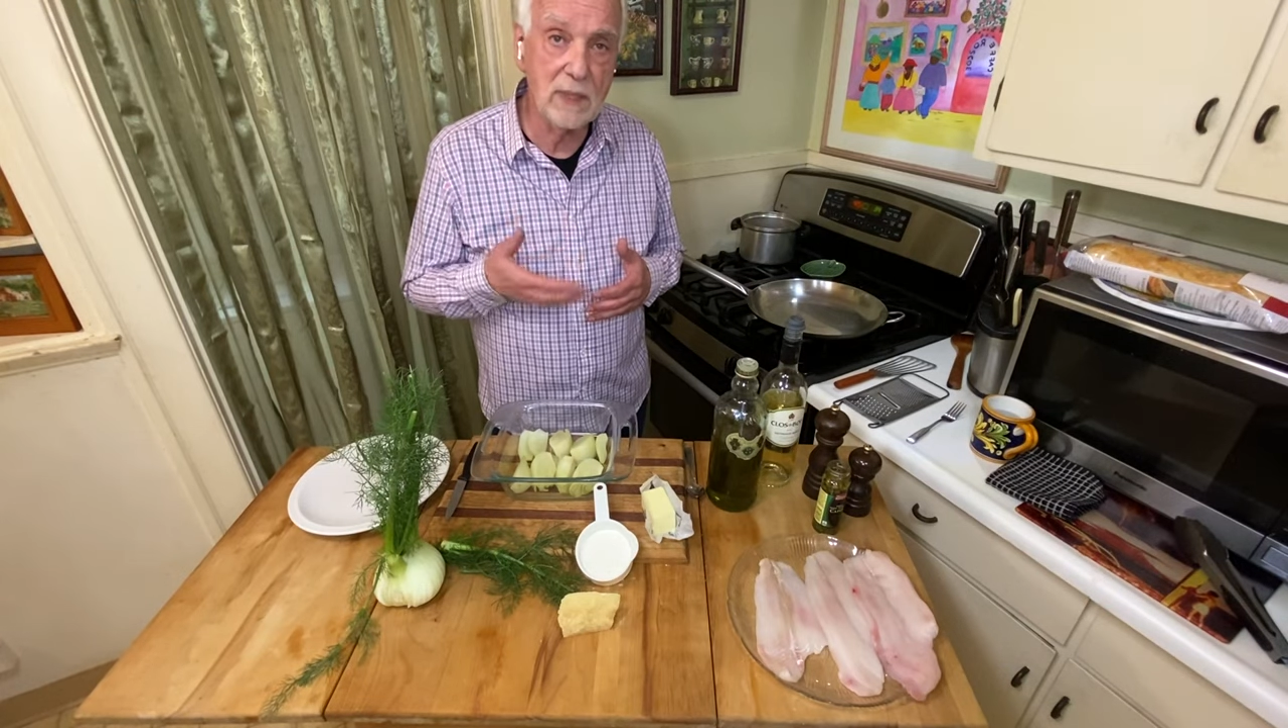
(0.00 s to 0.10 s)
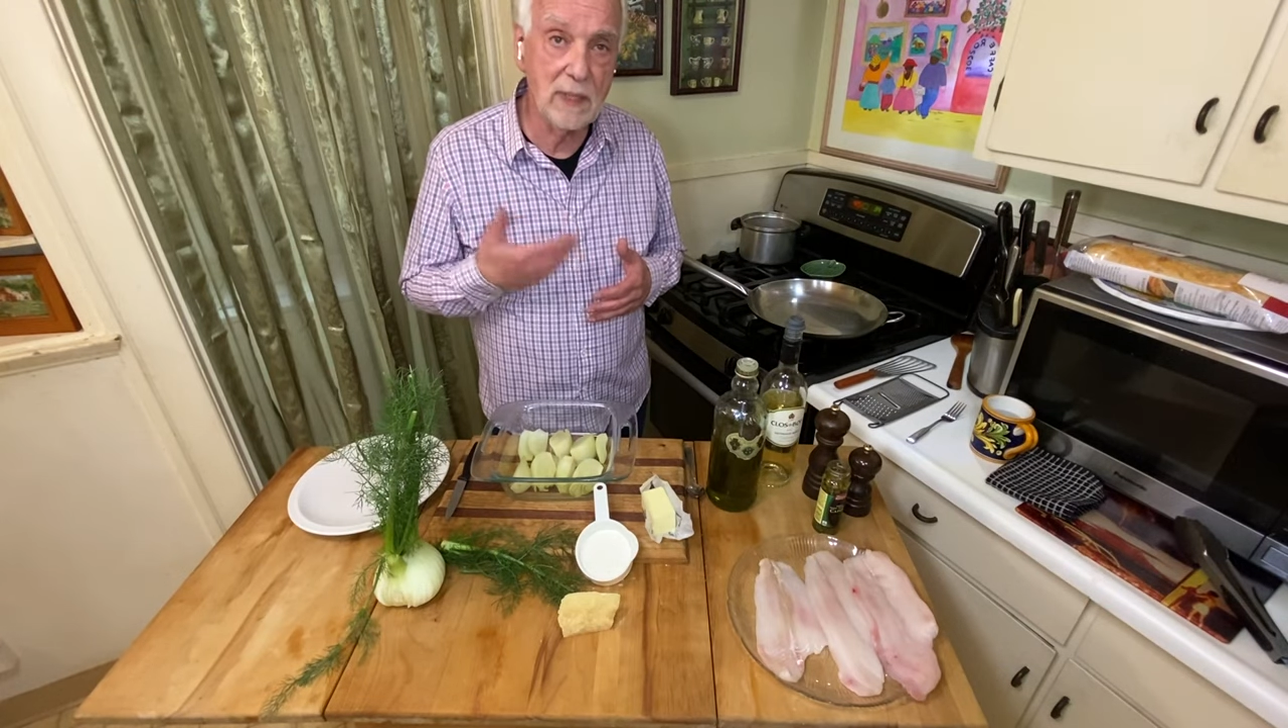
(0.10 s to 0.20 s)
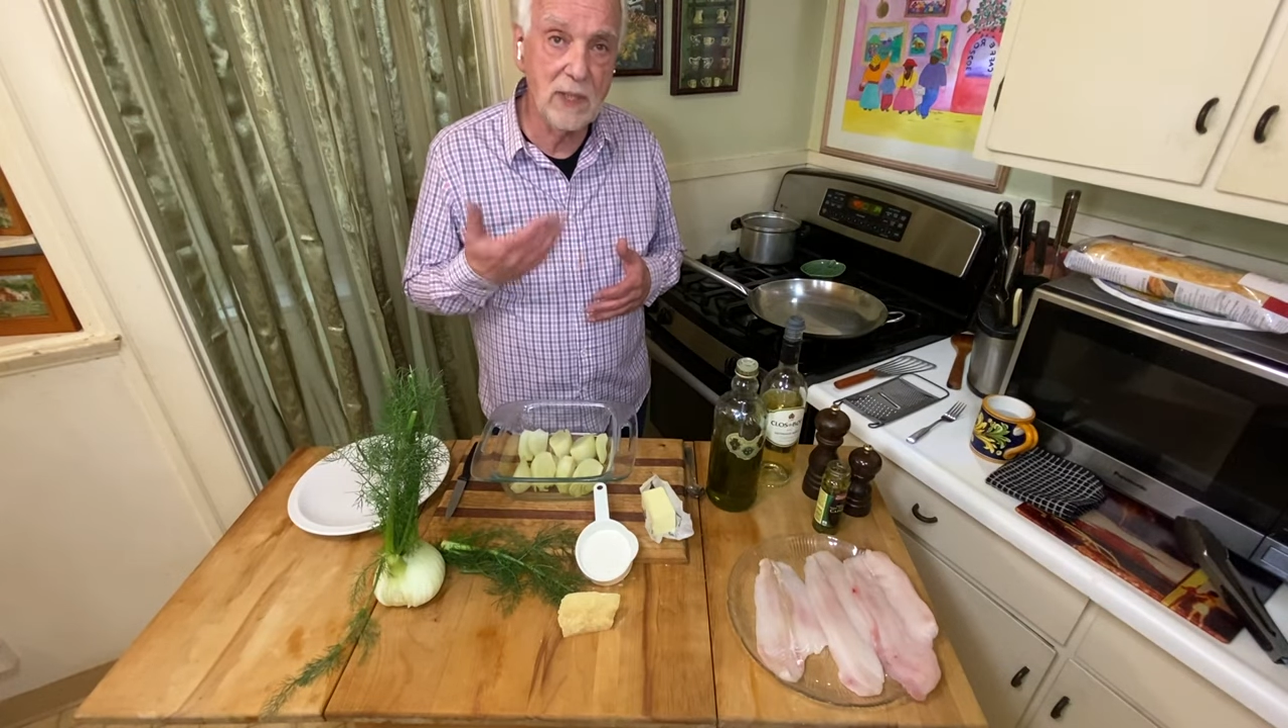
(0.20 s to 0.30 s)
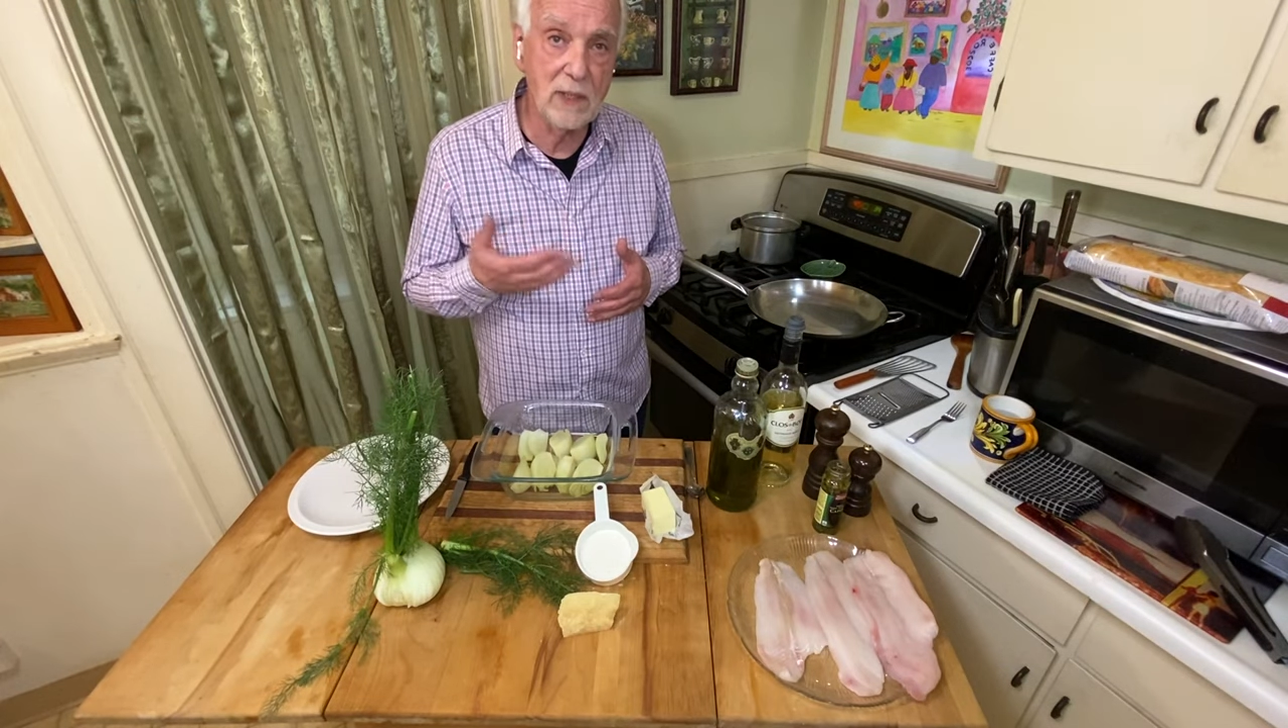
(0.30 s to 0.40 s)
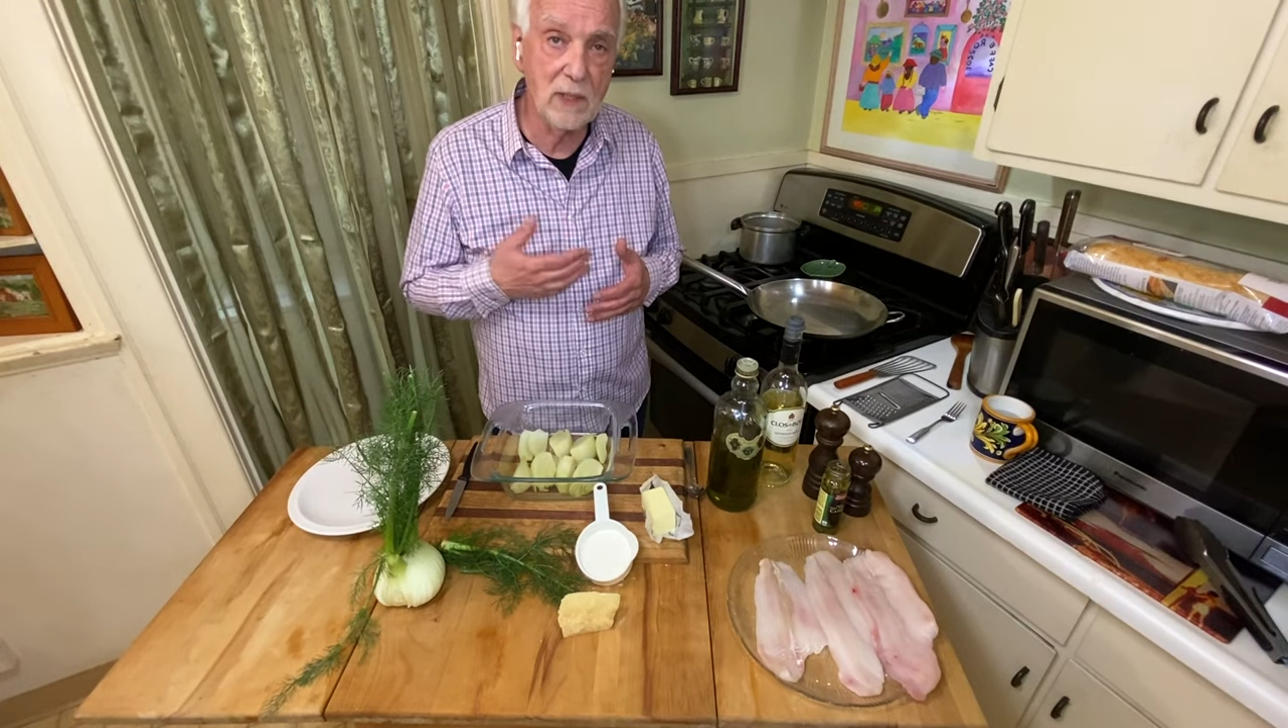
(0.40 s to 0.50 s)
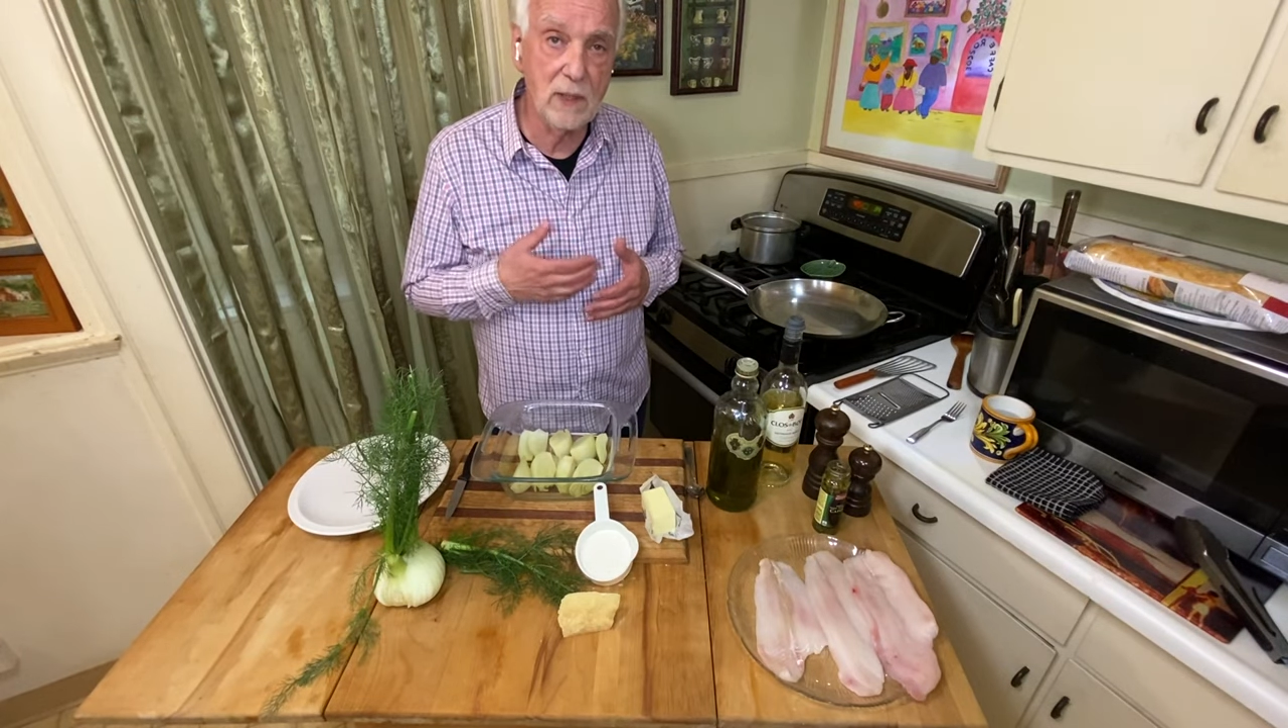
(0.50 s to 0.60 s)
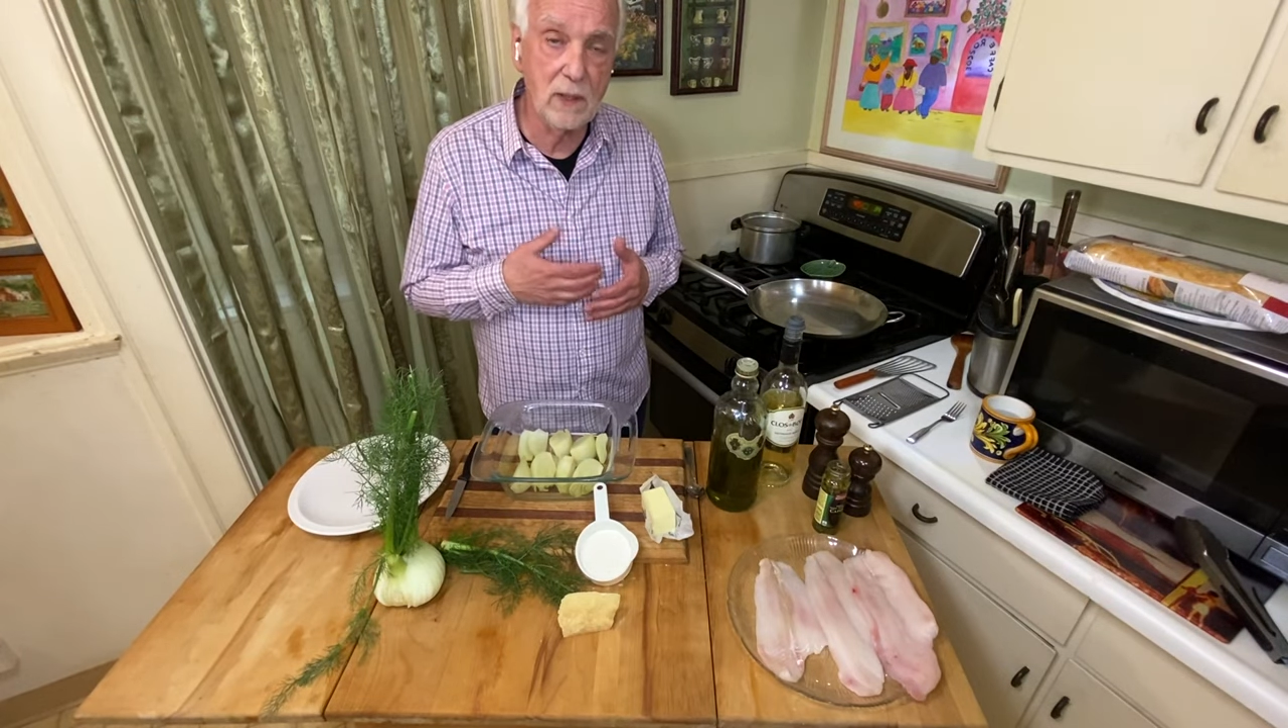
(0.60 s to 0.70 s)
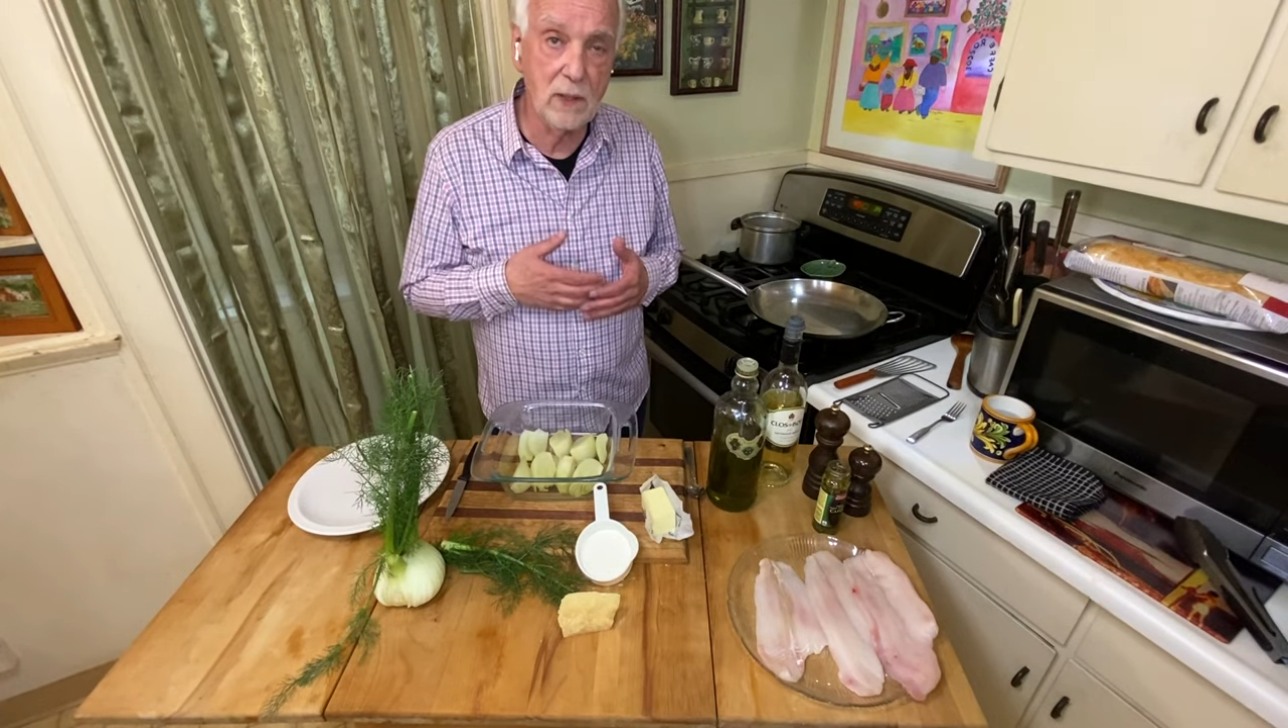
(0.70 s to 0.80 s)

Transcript: itching to